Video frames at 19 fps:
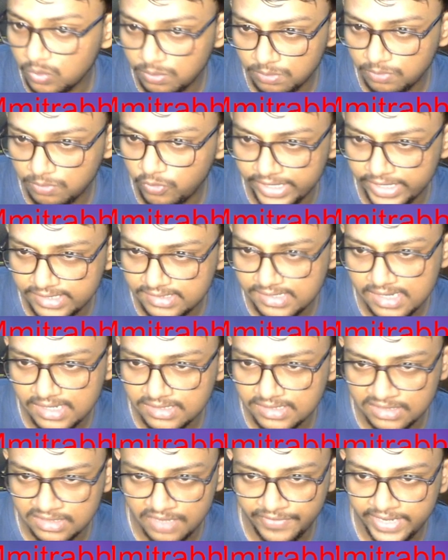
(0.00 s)
white still
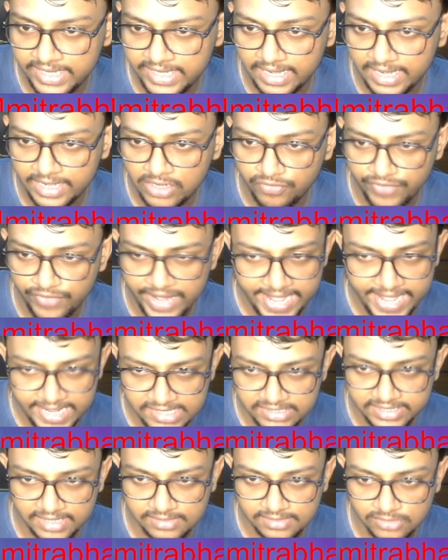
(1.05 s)
doesn't have any
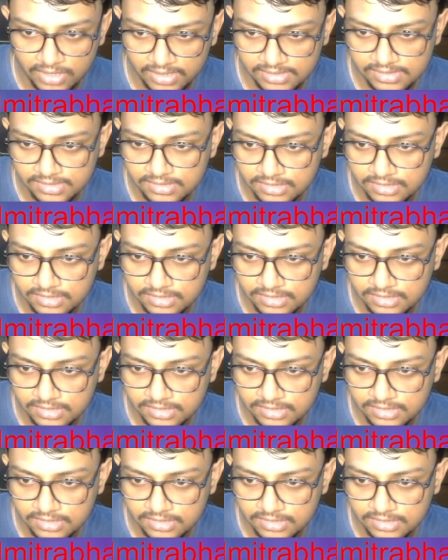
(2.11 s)
checks against this